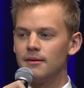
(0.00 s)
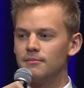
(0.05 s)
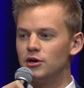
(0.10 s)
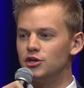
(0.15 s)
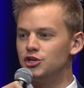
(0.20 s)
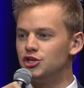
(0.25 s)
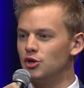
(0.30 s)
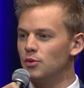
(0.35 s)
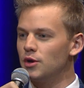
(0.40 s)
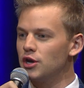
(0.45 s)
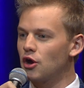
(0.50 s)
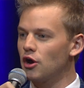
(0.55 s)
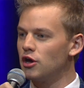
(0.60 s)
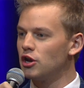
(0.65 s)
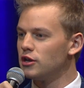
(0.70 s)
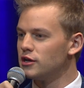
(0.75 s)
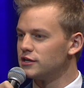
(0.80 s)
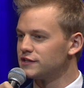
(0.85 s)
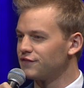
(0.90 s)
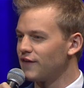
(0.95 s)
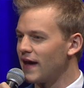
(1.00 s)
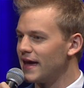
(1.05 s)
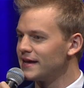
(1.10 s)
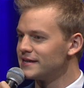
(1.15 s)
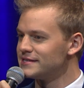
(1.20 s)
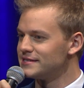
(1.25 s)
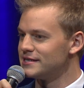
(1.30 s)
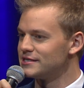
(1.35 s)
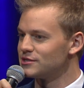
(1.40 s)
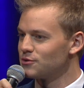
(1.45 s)
do you want to go to Las Vegas
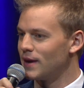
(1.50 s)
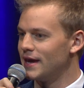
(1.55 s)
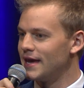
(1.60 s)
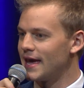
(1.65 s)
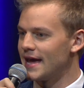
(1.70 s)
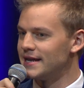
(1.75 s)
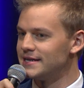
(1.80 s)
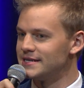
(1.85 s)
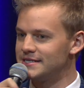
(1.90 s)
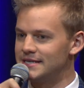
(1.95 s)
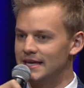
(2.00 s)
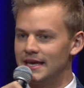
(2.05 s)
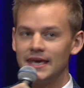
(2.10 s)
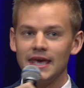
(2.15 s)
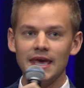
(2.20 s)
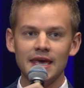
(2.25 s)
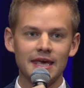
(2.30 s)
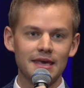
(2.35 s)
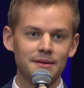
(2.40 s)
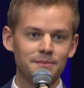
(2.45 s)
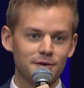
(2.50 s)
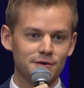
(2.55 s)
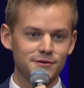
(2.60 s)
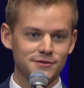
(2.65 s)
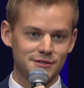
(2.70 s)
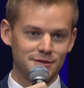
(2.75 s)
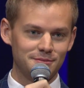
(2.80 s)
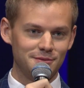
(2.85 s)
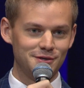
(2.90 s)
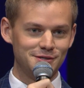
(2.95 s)
this weekend to see Kinky Boots
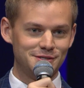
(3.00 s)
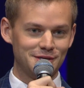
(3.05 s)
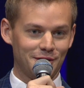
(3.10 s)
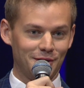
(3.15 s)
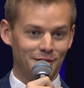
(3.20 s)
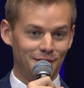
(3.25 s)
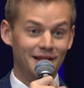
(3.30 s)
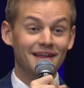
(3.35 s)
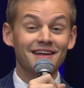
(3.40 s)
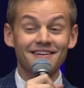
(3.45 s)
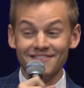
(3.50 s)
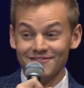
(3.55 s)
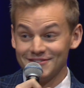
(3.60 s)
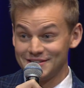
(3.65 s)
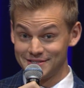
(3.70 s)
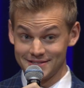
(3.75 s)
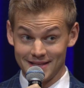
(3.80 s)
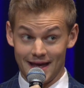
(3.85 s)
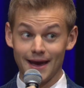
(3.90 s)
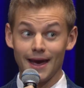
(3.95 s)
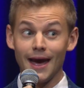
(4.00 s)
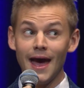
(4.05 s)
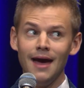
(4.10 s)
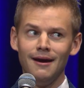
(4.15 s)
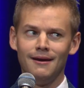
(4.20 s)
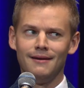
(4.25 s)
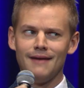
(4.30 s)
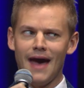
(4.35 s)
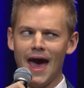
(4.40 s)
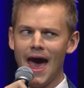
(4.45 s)
the musical? Which is like,
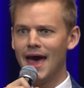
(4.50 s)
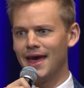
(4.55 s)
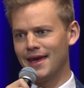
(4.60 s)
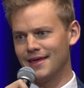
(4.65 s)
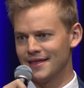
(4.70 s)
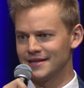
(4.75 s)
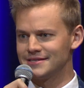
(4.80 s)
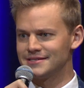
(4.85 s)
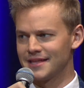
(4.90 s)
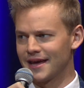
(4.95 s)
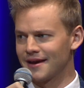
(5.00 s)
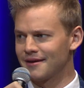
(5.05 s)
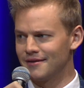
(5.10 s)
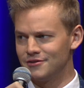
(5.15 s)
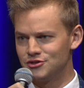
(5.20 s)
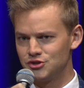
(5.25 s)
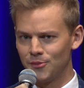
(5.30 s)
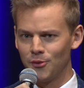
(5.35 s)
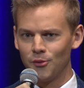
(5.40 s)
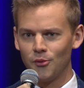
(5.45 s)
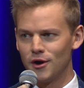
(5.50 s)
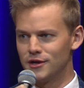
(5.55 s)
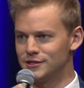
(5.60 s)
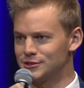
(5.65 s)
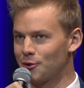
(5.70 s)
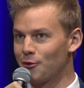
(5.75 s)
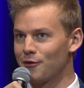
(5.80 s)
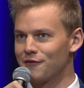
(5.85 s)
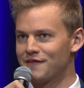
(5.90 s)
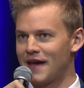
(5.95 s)
that's like a triple word
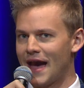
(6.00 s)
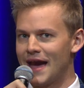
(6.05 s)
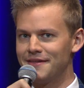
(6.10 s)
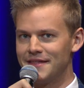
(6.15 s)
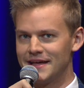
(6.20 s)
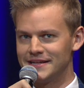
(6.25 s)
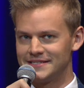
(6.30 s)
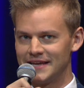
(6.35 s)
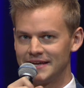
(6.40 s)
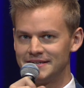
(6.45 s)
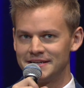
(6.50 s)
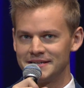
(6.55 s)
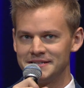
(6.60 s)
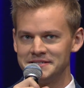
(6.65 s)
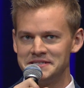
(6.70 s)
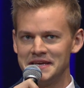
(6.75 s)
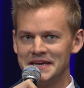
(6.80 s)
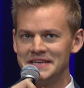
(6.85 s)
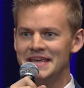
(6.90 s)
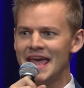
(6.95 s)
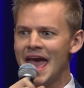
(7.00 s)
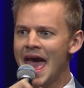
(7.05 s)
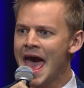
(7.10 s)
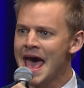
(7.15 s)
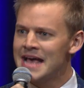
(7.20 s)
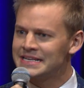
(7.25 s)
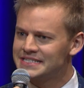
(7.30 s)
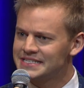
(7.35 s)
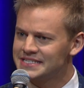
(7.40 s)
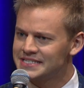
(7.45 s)
score of gay, that sentence. And
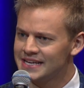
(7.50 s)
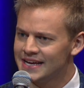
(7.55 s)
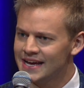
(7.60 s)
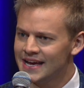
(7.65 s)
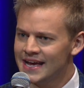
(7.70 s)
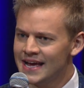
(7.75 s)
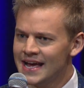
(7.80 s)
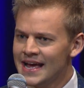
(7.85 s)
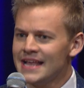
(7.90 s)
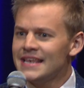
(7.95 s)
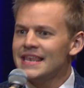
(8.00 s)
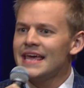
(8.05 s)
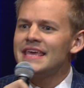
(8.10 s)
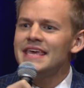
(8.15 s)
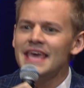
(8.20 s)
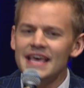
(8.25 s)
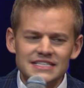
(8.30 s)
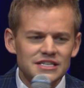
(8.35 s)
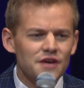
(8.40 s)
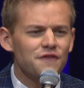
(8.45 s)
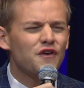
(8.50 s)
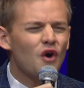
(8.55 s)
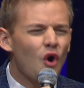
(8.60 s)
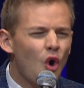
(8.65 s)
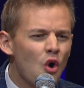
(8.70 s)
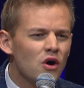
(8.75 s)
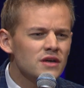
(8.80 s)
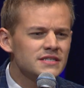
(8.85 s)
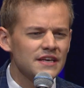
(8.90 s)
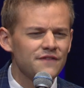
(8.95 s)
yes, of
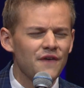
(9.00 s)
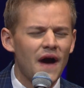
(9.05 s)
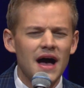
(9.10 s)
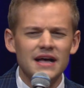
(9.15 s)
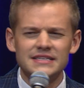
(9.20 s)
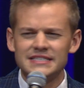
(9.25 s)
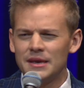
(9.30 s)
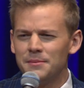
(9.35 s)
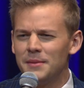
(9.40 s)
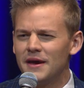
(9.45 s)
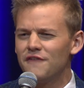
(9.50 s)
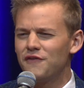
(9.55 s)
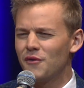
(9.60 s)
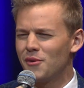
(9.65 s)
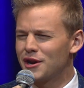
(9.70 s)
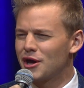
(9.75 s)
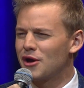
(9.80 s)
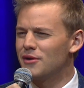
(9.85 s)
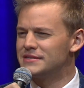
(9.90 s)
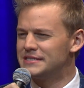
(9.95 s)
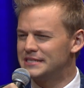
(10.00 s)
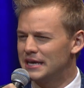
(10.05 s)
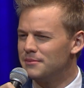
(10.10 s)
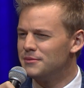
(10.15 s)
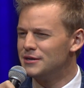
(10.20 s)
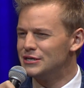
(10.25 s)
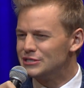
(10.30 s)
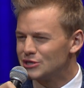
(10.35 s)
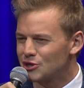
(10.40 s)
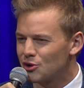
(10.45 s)
course, if asking me if I want to go and see a
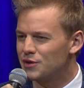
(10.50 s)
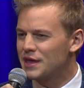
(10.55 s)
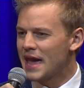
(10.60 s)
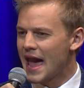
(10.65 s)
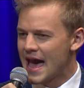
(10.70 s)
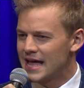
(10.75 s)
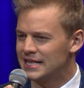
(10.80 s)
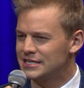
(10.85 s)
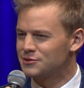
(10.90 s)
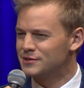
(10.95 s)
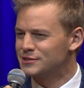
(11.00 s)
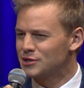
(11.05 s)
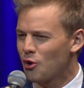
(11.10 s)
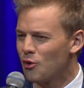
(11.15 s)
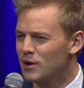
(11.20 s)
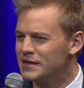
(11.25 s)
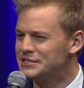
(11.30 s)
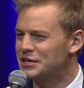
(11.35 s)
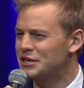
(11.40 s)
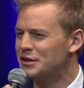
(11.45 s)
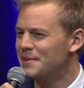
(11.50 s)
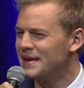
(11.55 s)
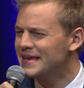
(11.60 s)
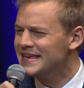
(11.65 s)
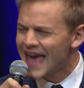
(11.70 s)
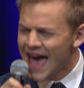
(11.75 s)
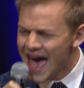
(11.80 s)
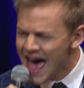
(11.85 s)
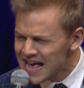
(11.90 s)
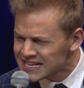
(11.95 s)
musical, the answer is always going to be
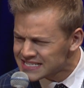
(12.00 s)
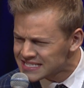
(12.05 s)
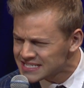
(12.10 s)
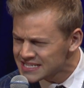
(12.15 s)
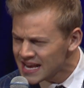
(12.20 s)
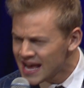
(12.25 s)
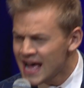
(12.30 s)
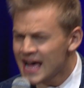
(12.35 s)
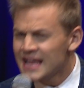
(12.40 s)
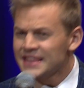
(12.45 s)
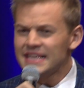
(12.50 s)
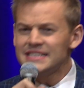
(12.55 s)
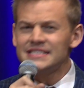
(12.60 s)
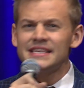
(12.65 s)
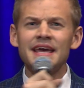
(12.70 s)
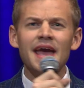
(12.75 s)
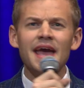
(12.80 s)
yes. That's like